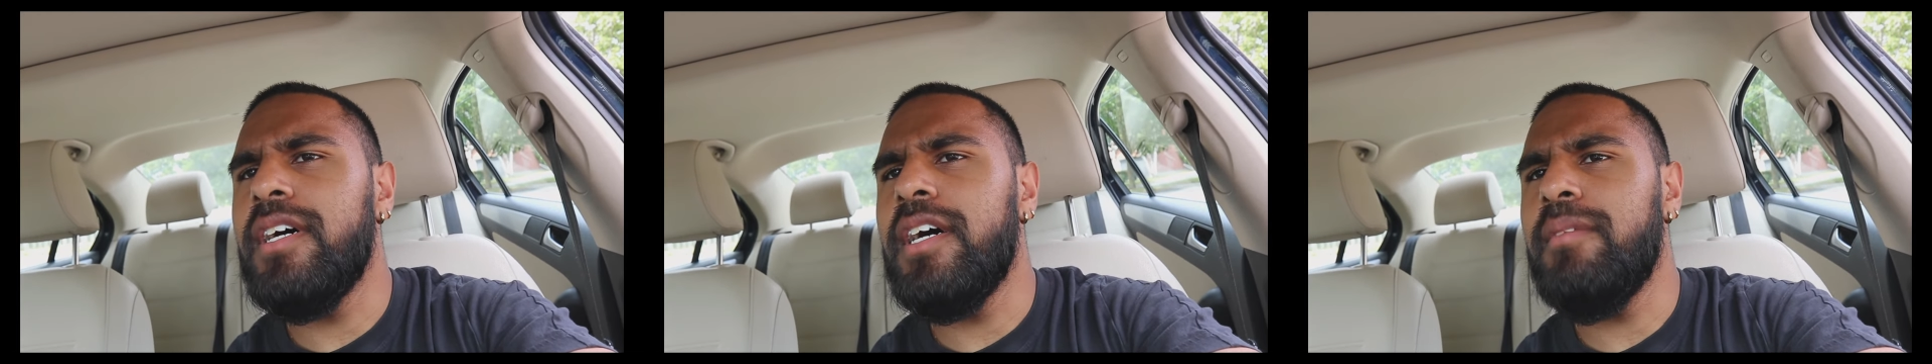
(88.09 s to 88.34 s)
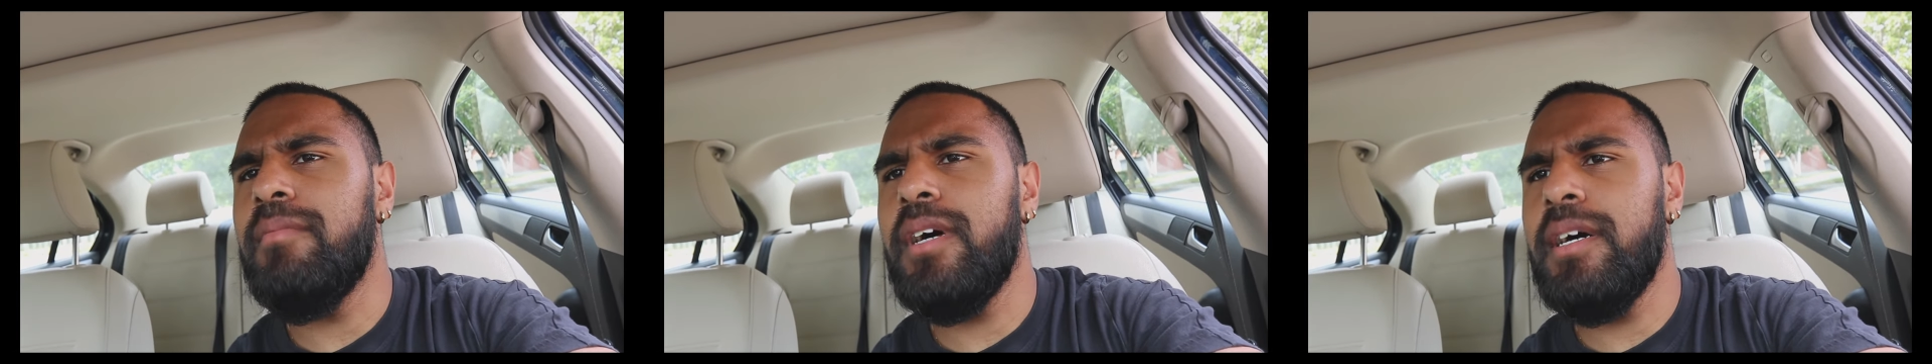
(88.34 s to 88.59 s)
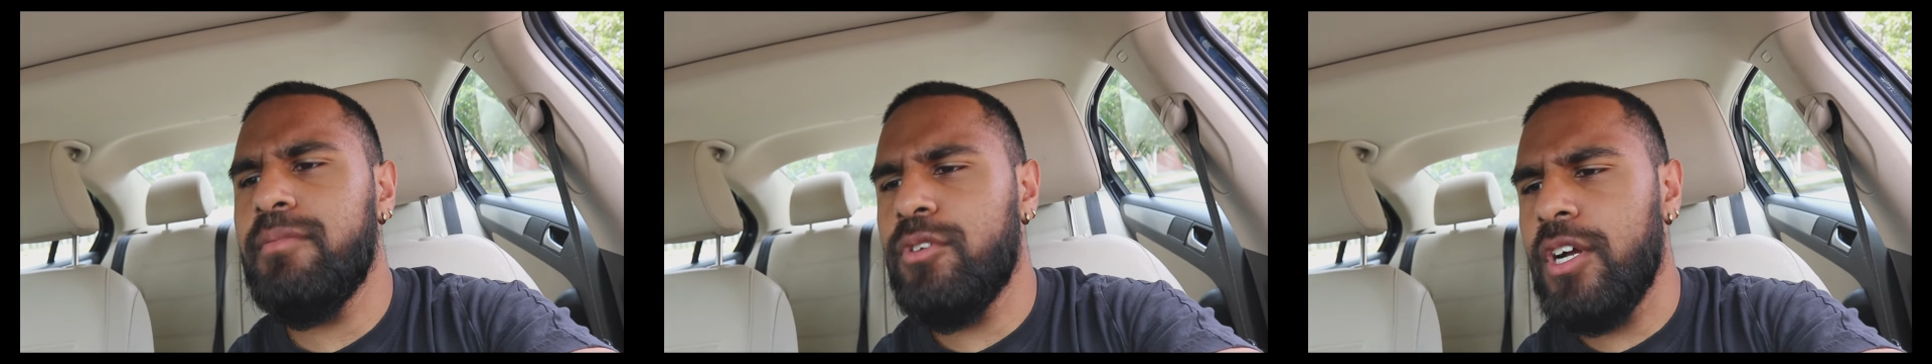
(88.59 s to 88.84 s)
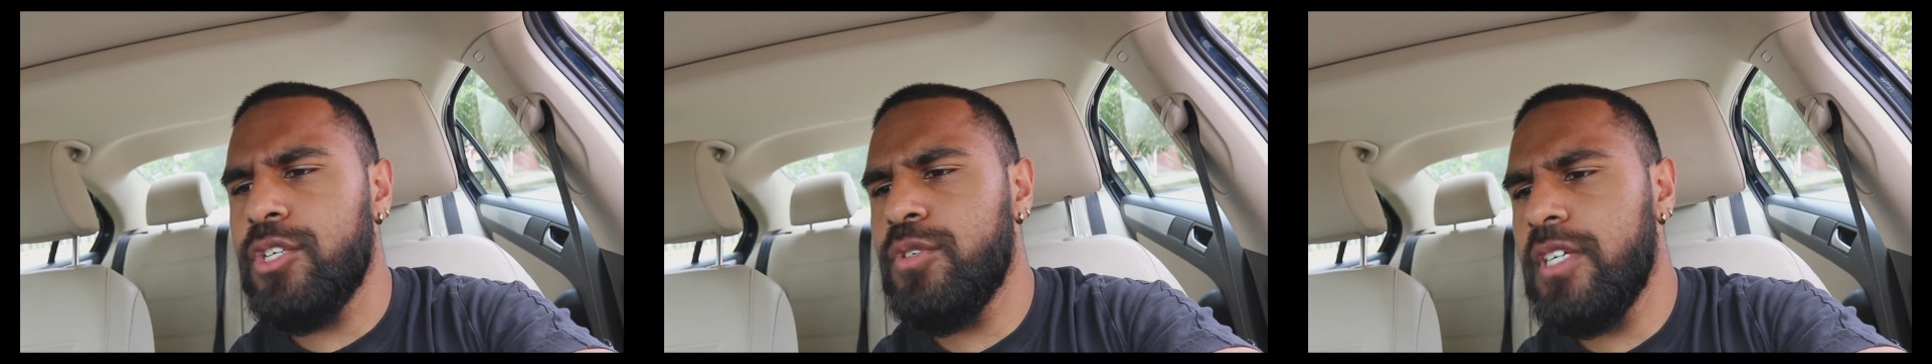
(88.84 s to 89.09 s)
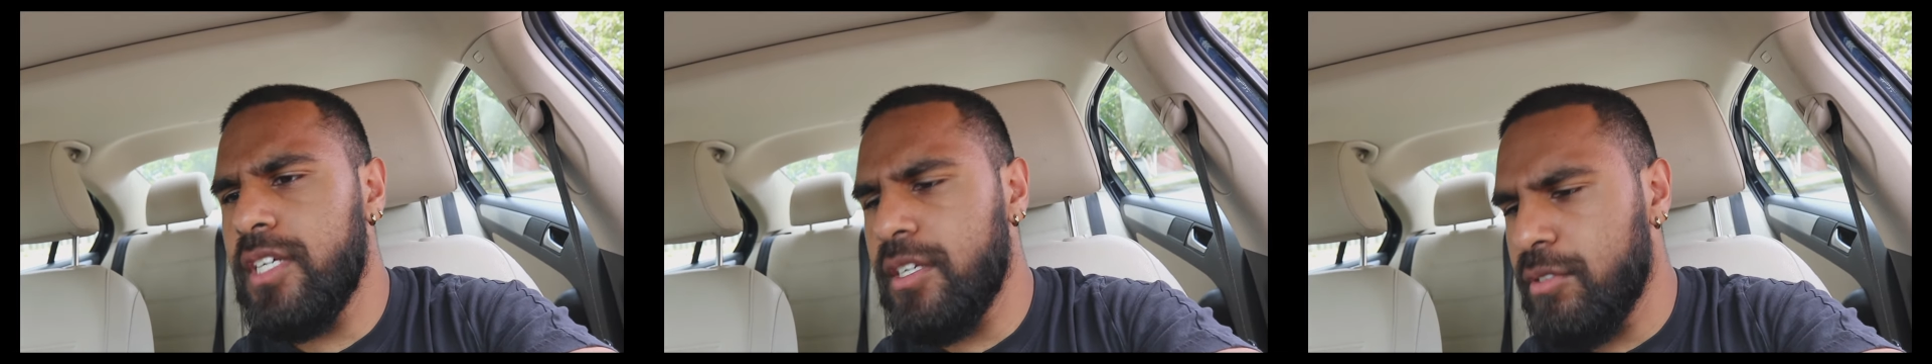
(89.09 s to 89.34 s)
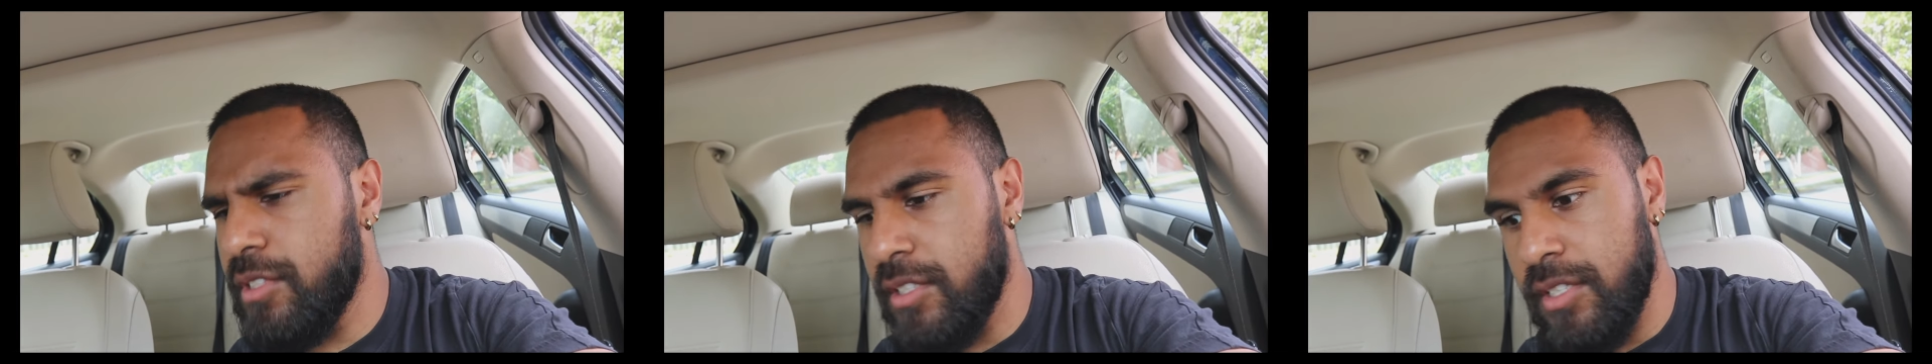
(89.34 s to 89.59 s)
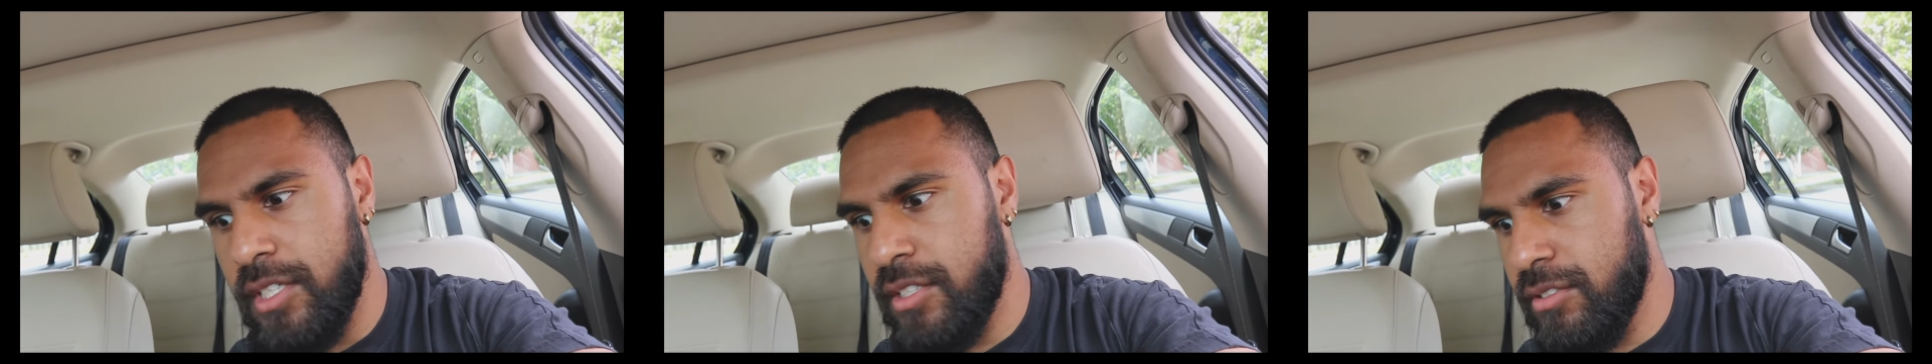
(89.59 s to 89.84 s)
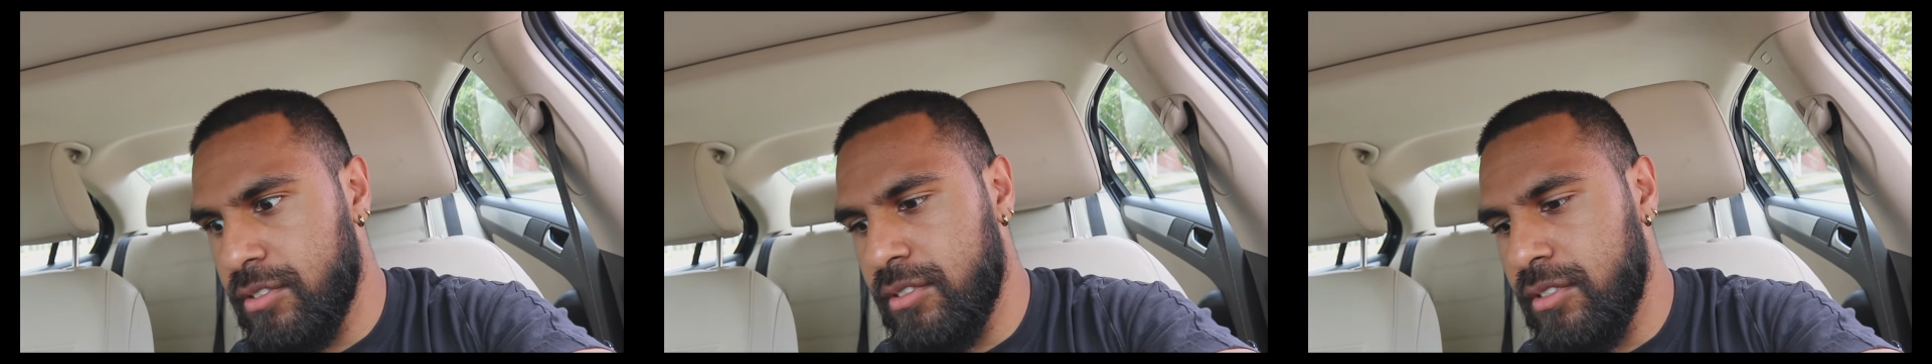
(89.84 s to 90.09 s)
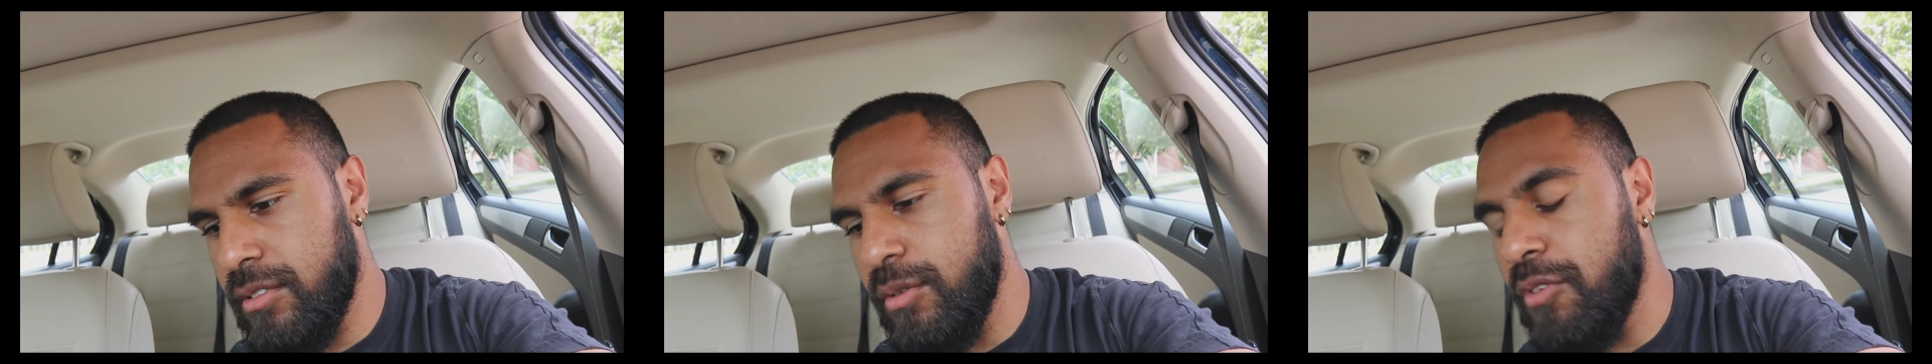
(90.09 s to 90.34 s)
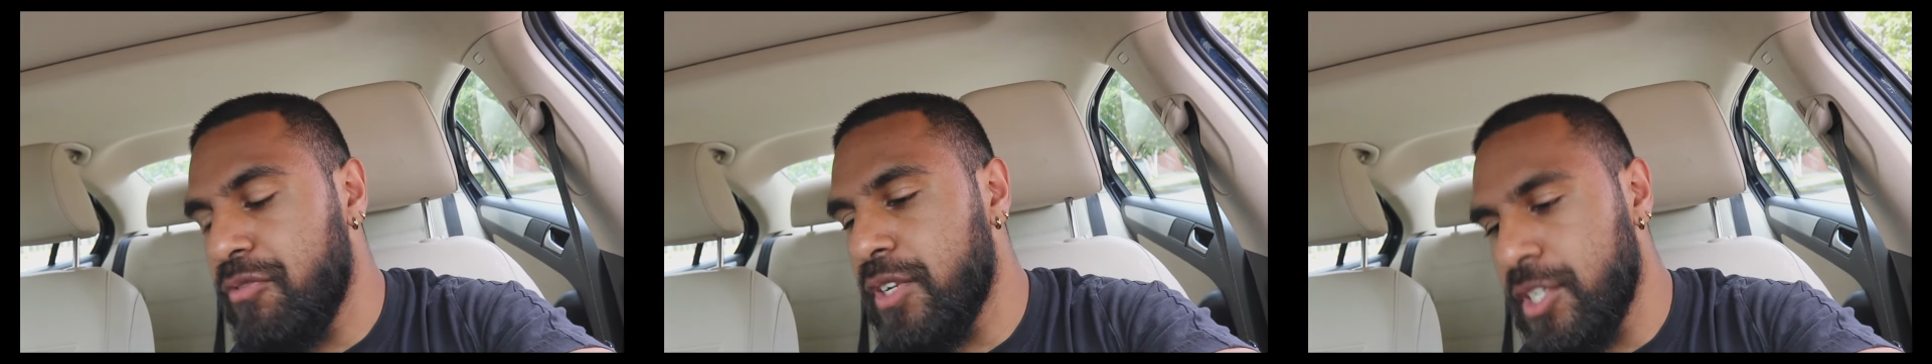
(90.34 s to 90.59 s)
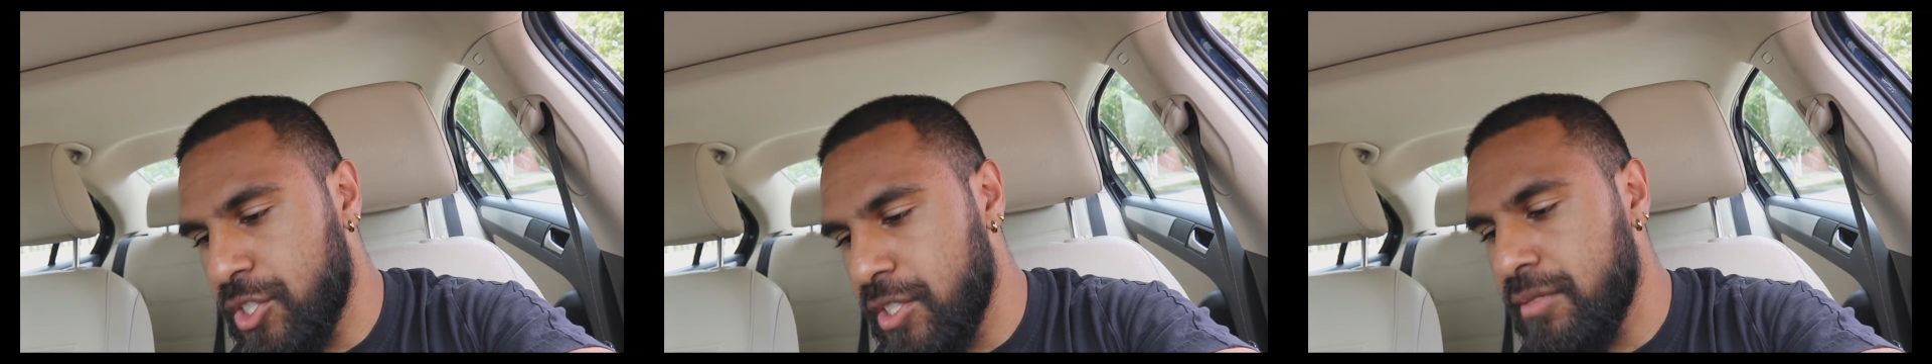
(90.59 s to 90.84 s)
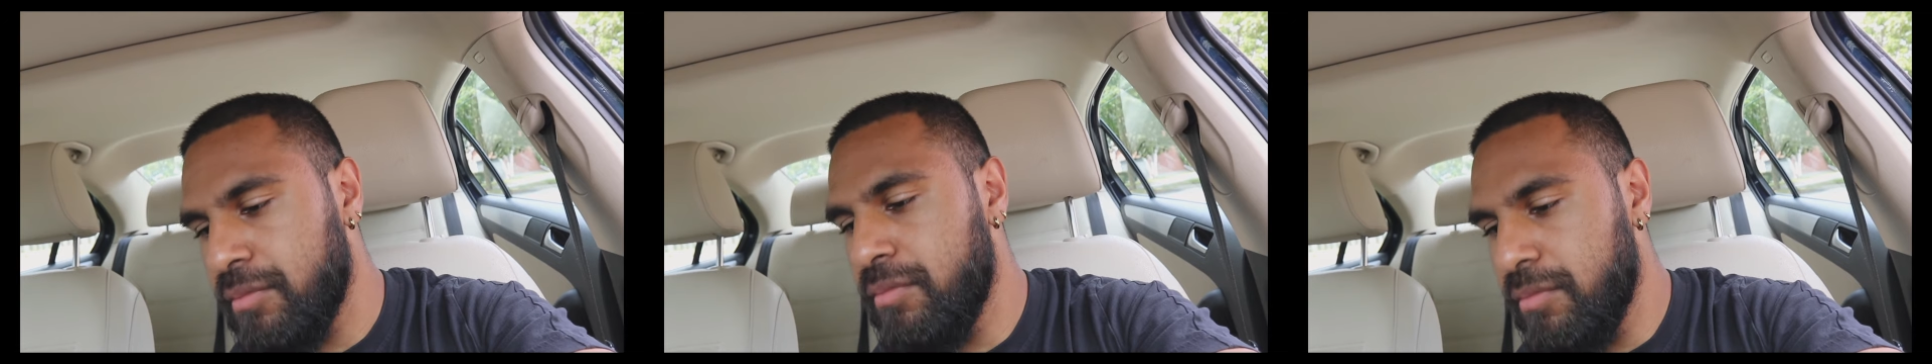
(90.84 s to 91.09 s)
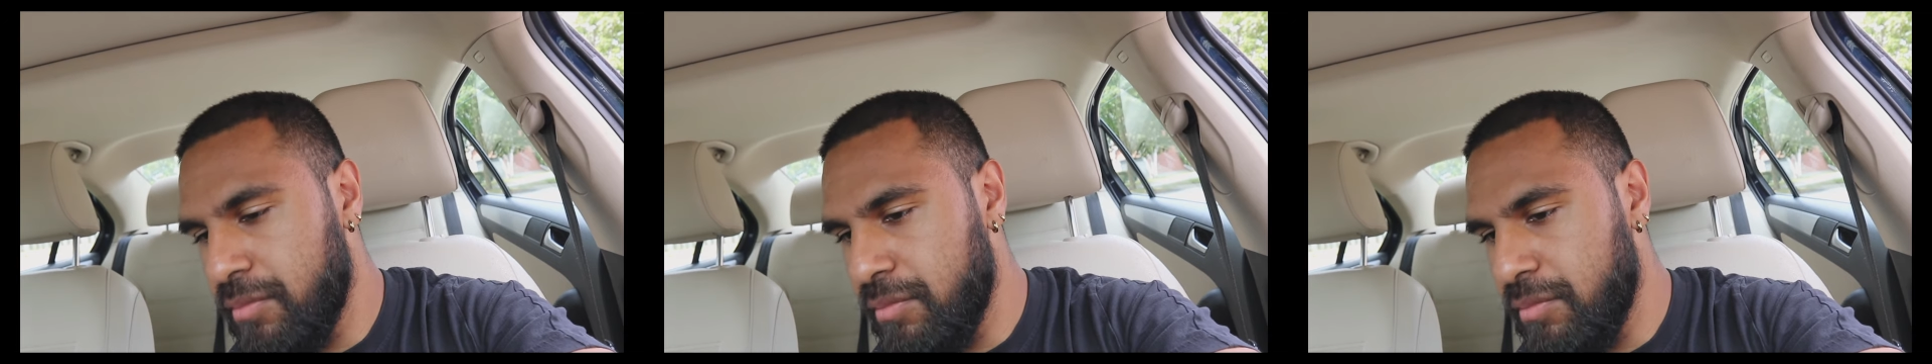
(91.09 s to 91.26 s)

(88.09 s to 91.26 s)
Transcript: Um, I'm graduating with the next well finishing